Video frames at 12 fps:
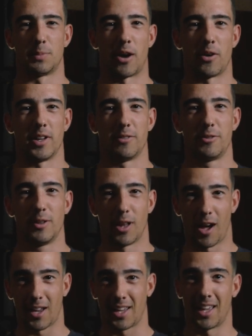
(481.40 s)
mount. If you
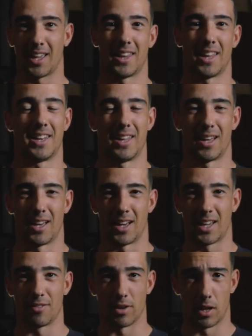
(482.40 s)
like it, then
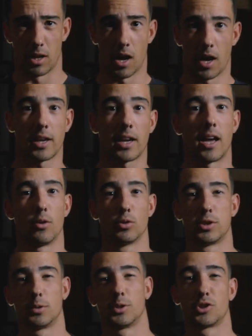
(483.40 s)
give it a like and
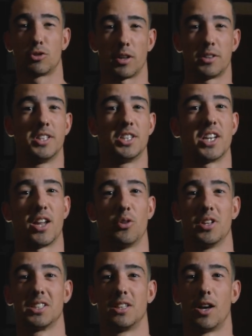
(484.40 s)
also subscribe to the channel.
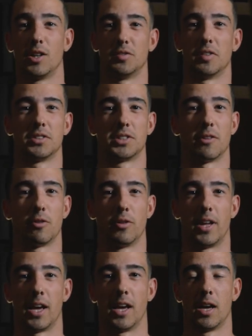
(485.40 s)
There's loads of other stuff on
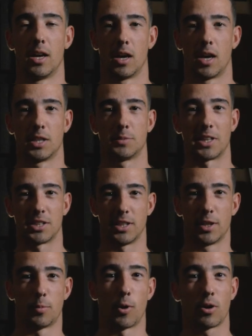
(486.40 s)
there,
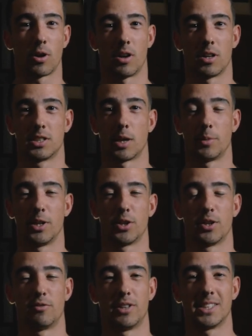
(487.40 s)
especially the podcast that I've been
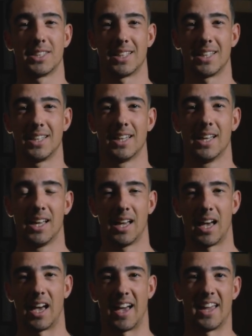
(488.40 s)
doing recently.
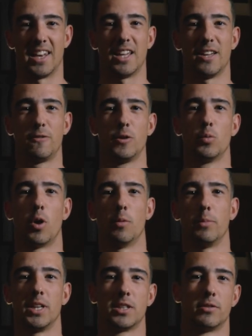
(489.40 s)
And if you
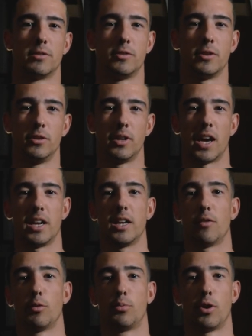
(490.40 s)
want me to review any
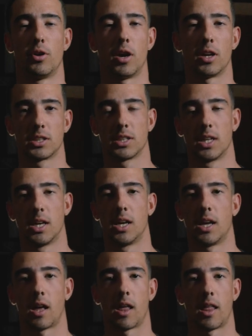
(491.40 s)
other products,
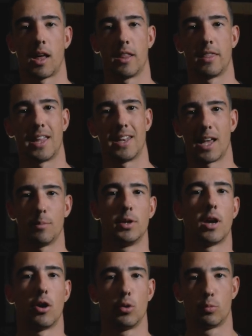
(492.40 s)
then let me
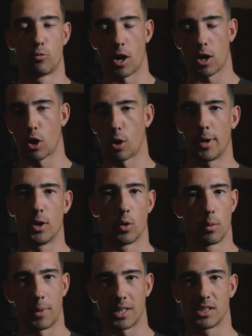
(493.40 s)
know, write a comment
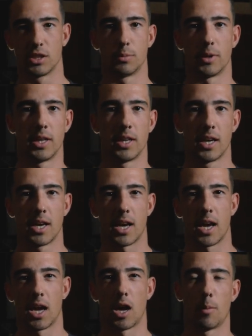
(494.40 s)
or message me,
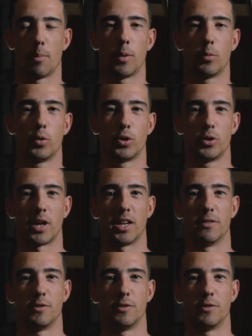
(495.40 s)
and maybe we'll do that in the